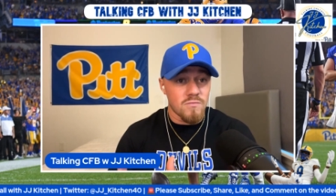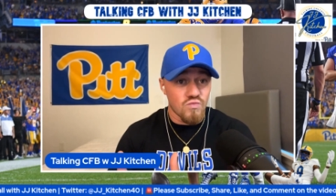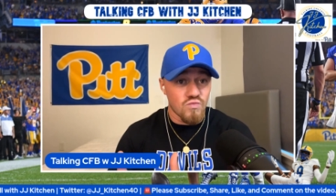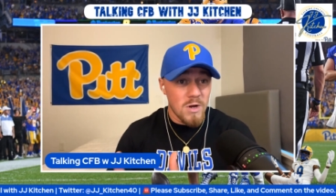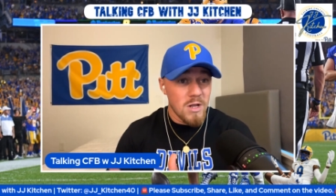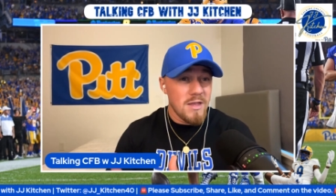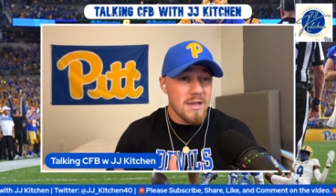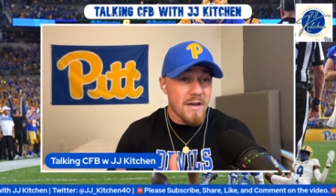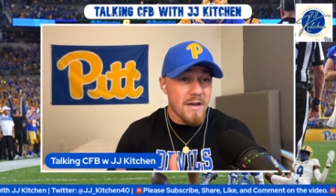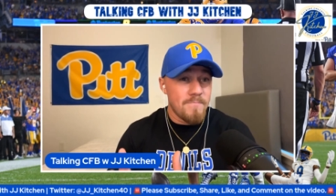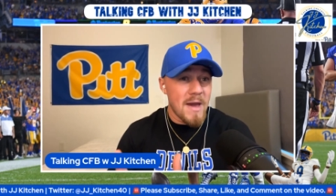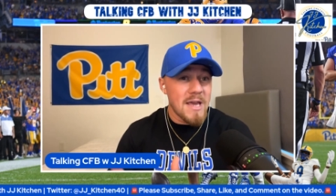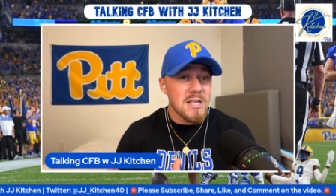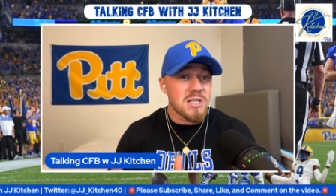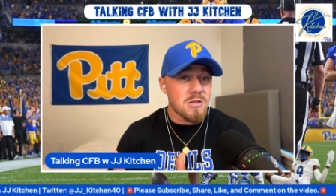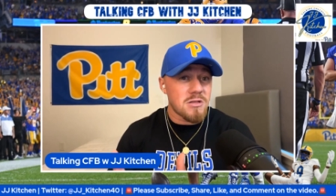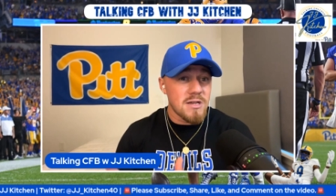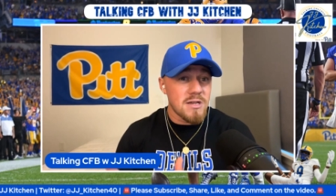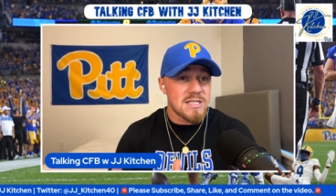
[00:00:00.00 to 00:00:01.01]
really have
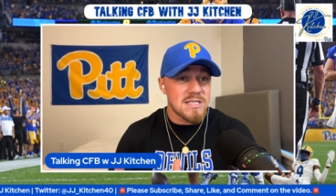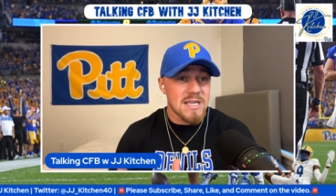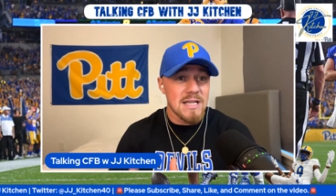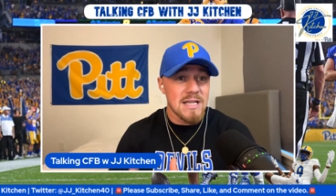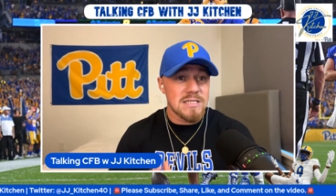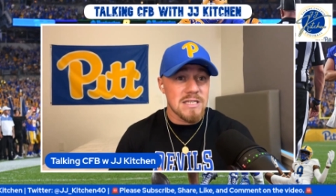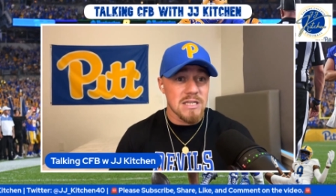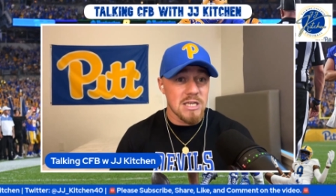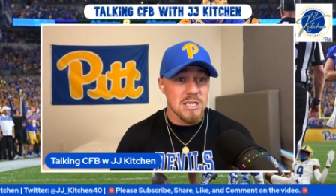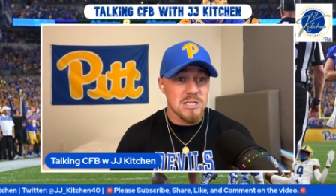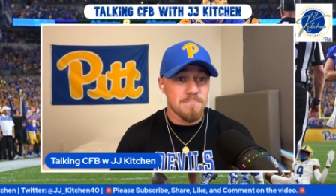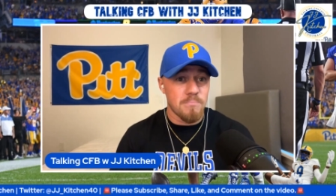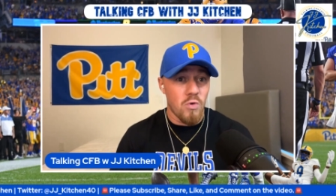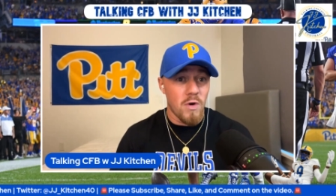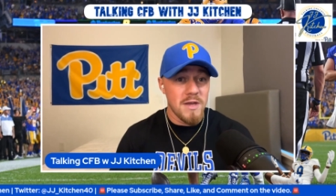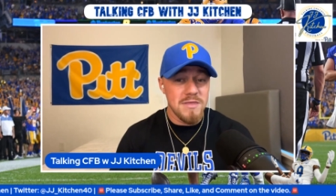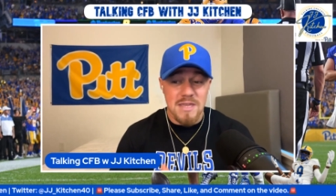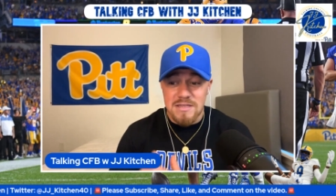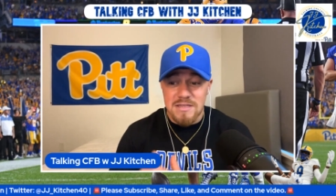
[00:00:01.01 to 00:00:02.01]
basically said to this
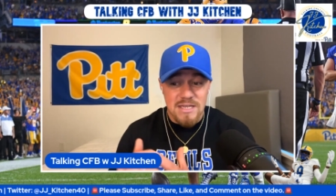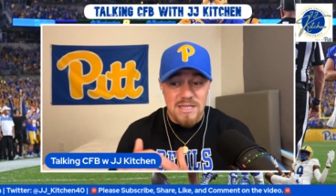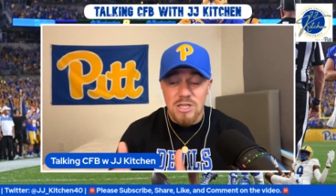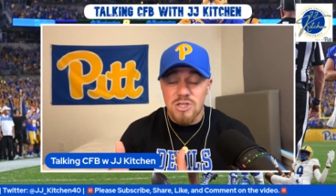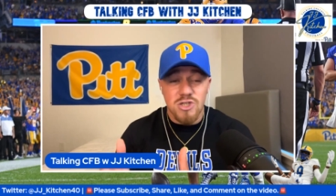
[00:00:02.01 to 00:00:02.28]
point that they